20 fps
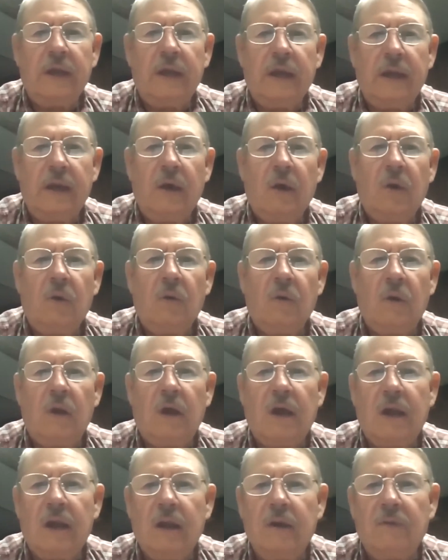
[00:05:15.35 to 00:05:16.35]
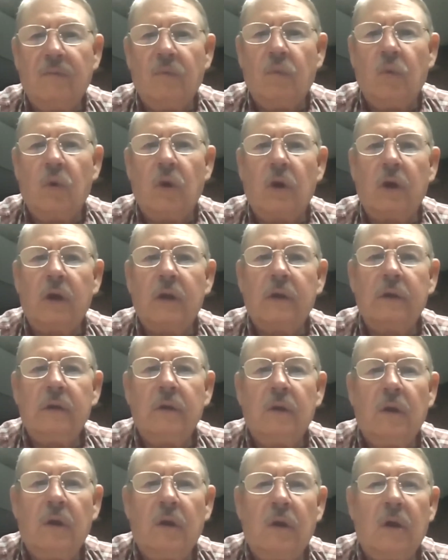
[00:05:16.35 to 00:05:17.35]
a whole lot of work
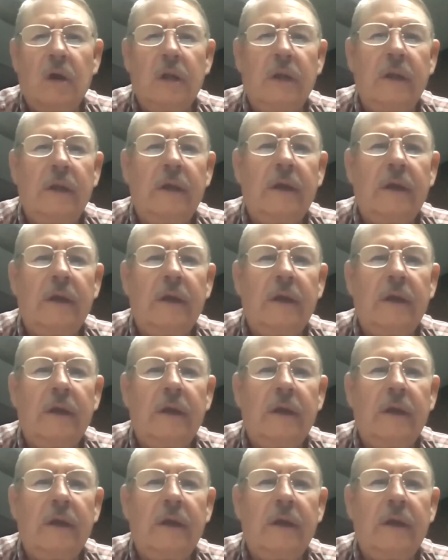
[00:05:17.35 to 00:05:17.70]
on